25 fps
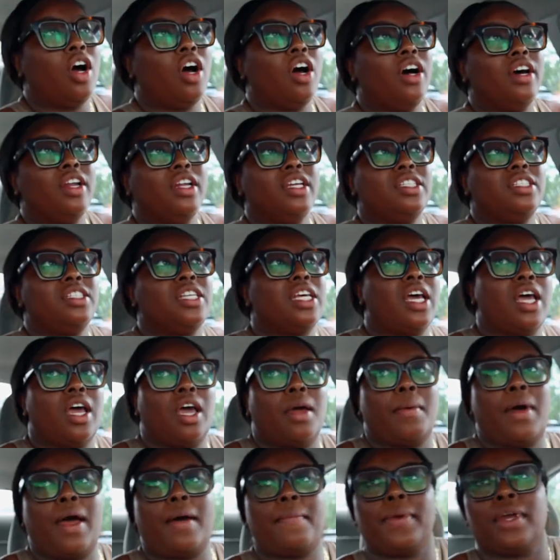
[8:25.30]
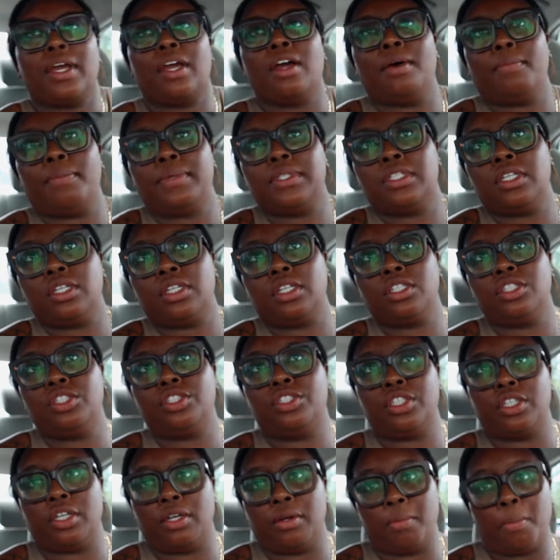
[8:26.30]
All this time I've been coming to this
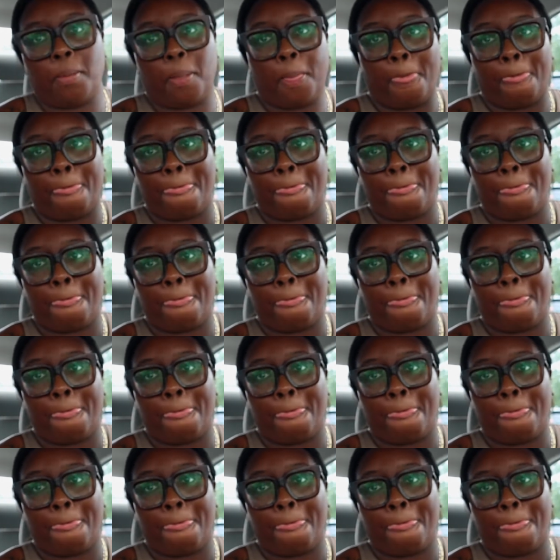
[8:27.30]
gym.